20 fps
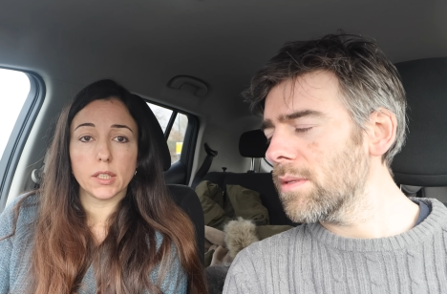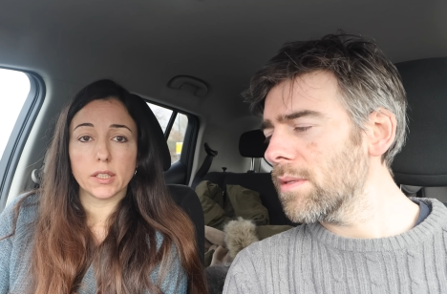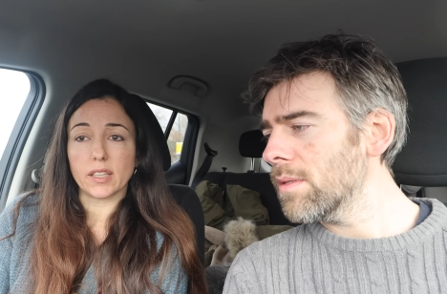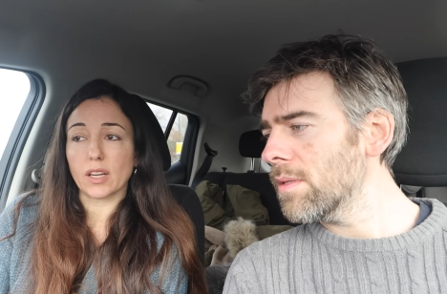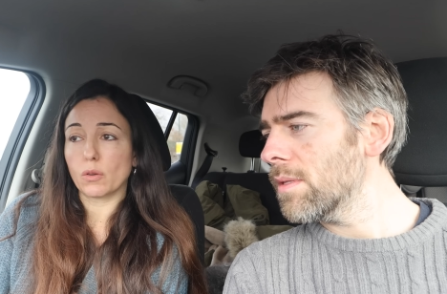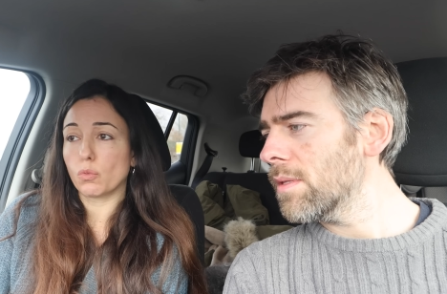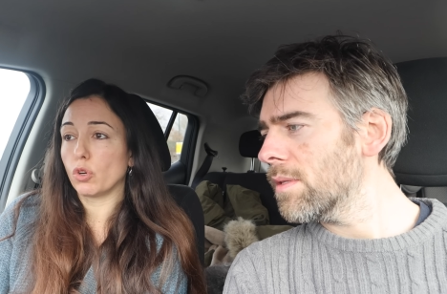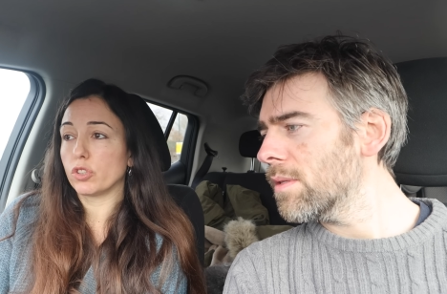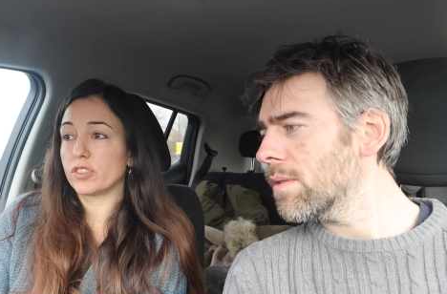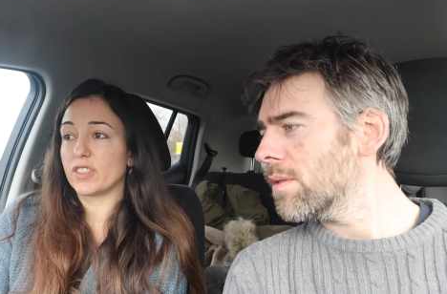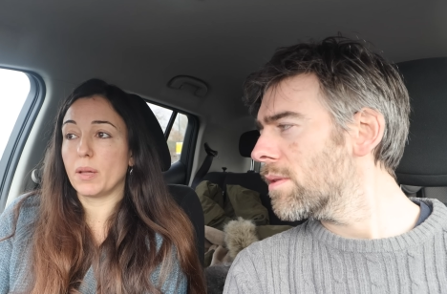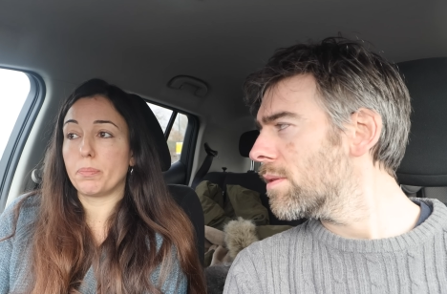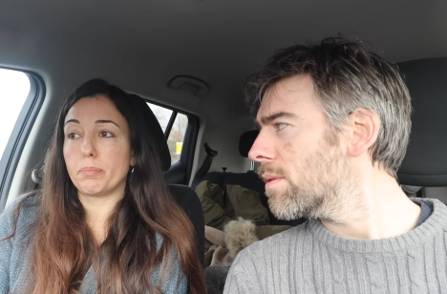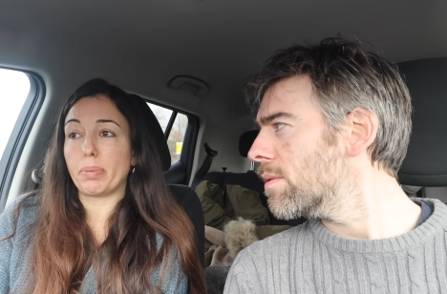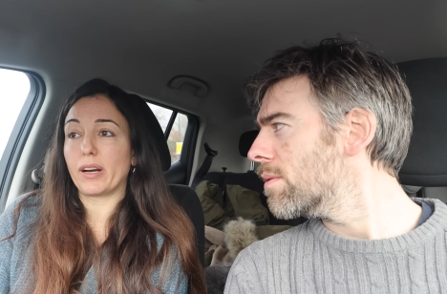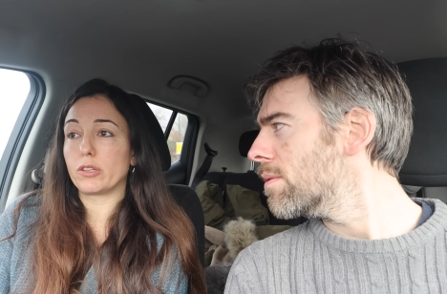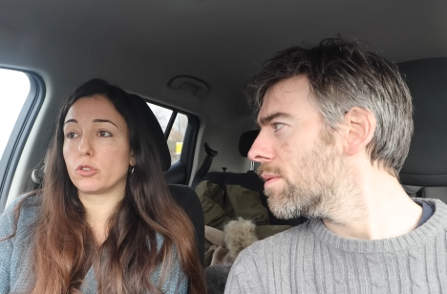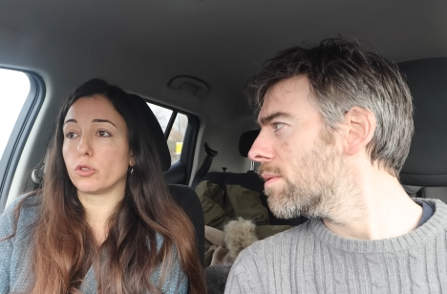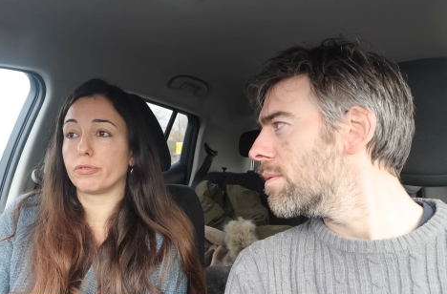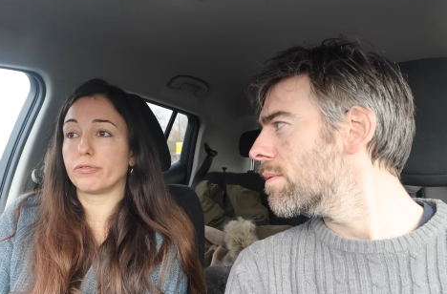Speaker 1: there was
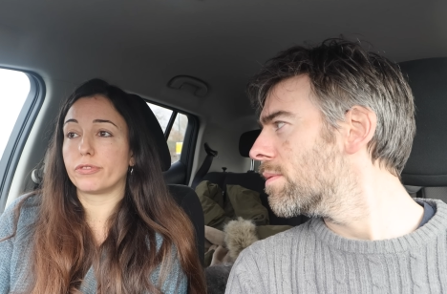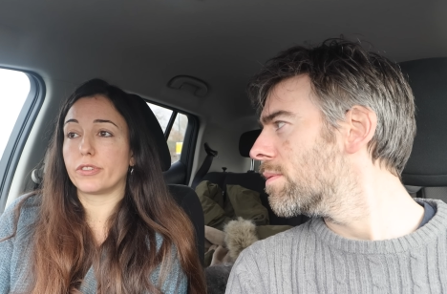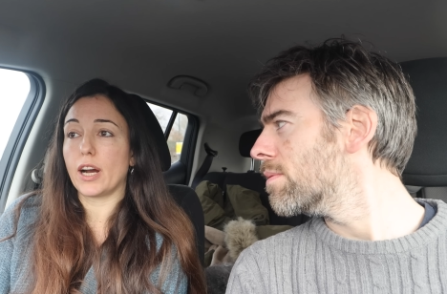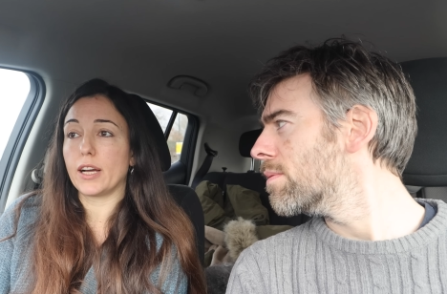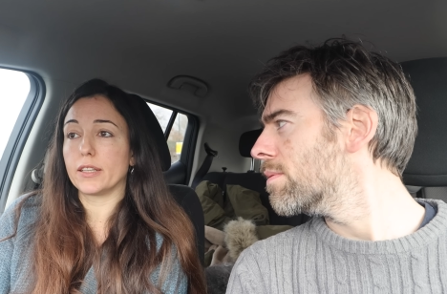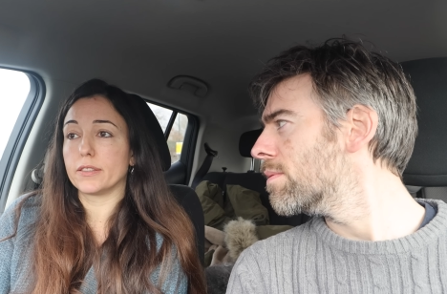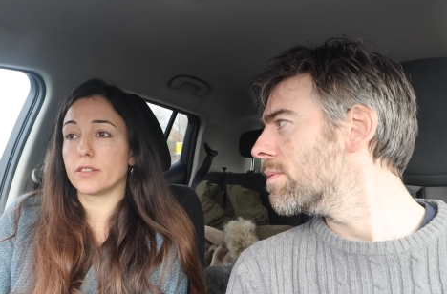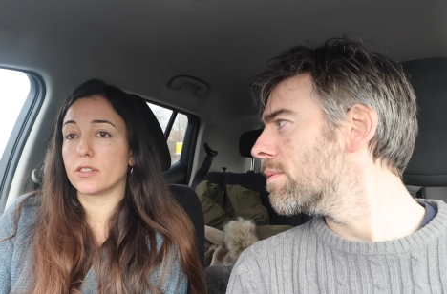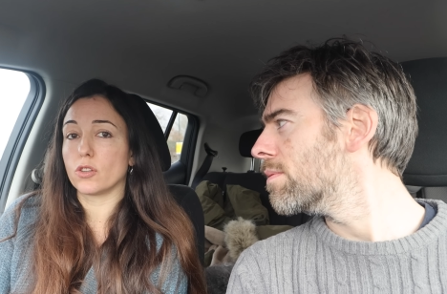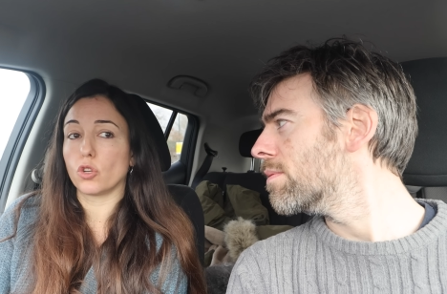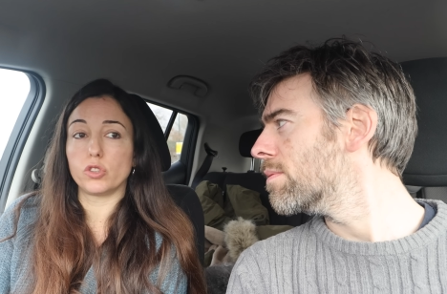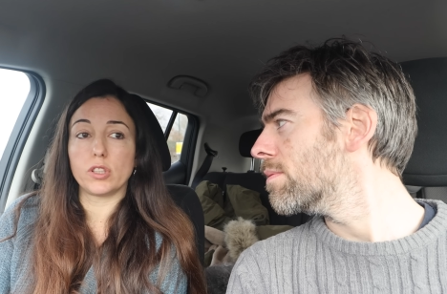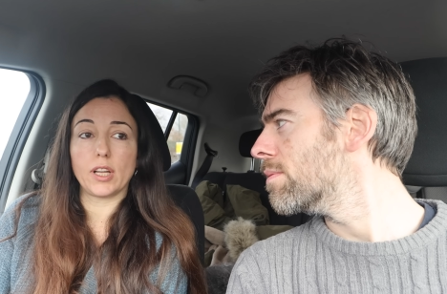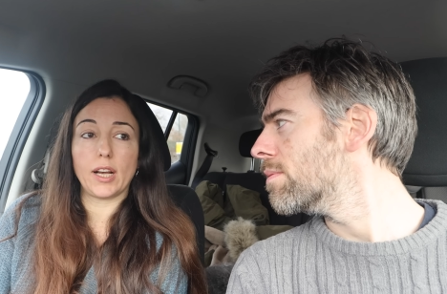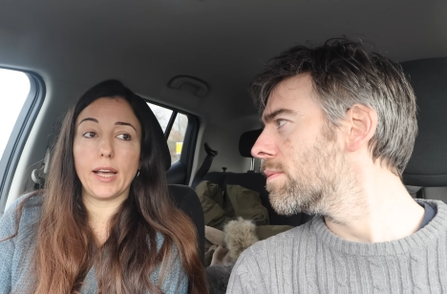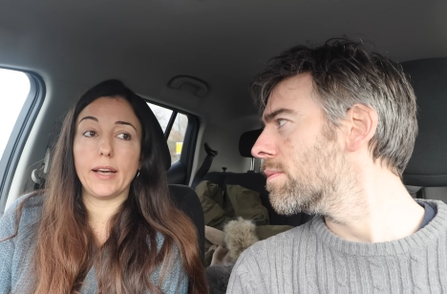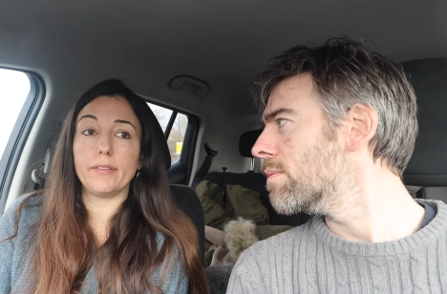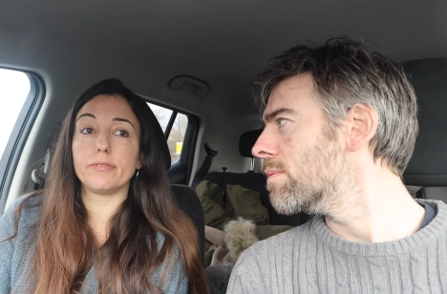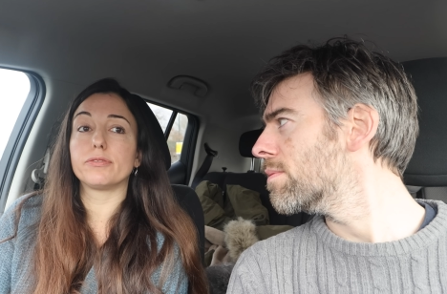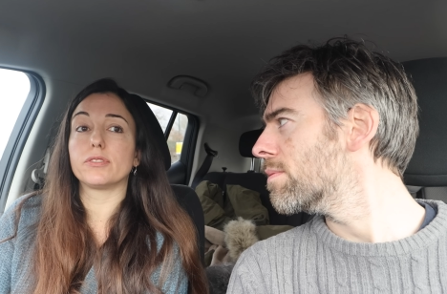that part of france on
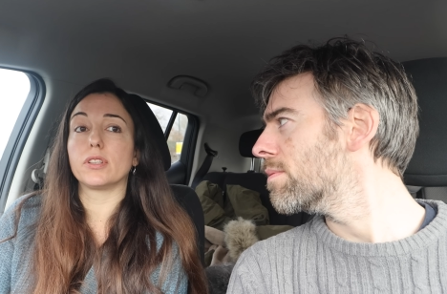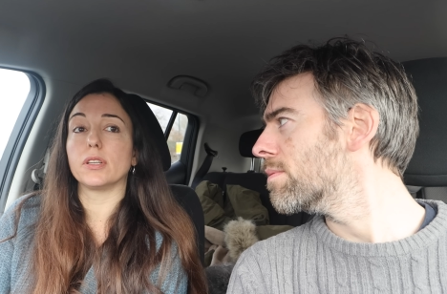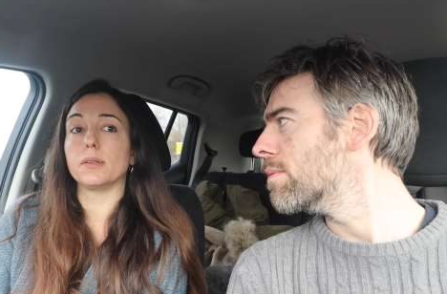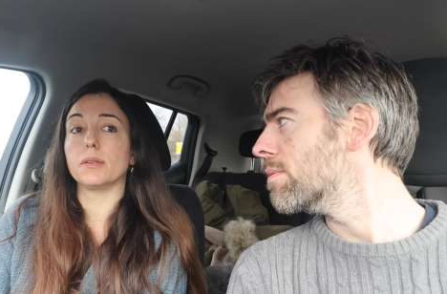the left